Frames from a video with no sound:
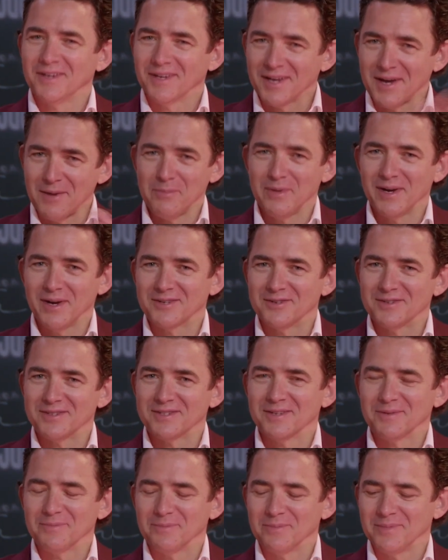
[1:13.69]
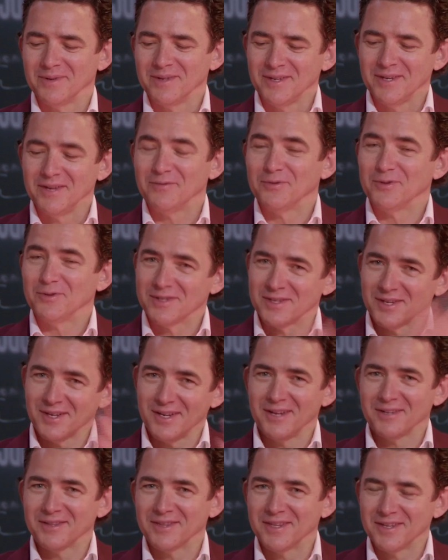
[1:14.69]
Come back to Zim. If you're still
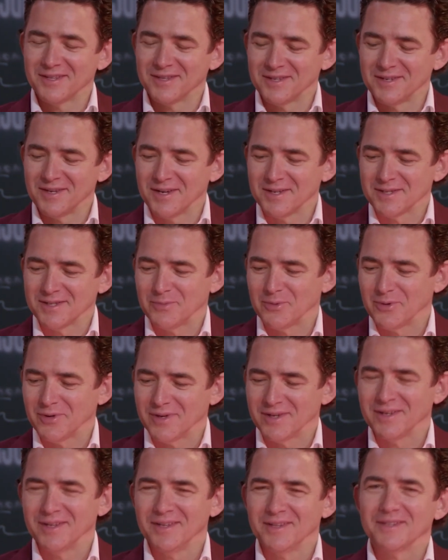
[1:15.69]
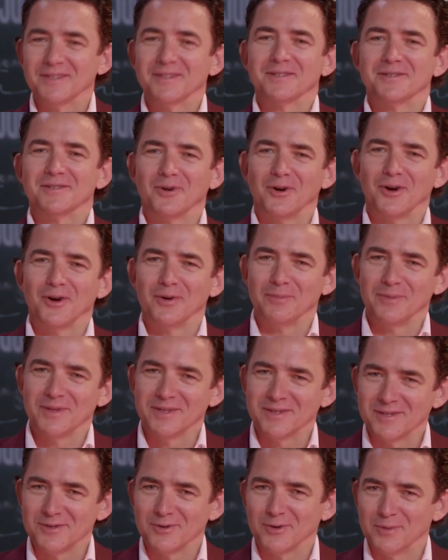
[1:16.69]
out there in the diaspora, this is your home.
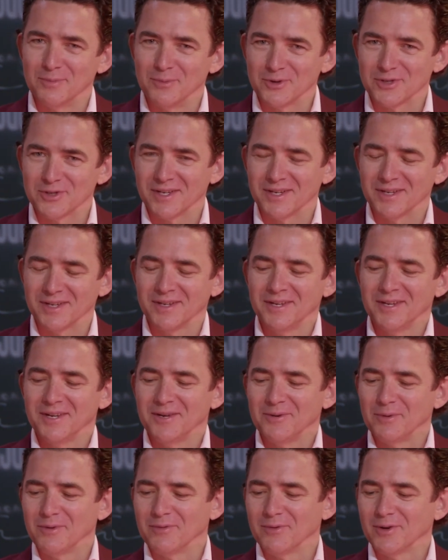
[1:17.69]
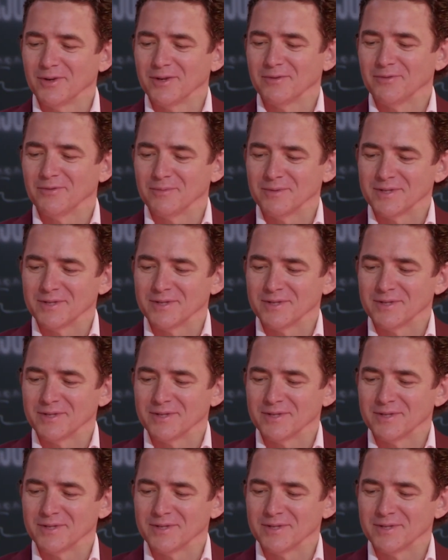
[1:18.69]
This is your Kumusha. We've heard it from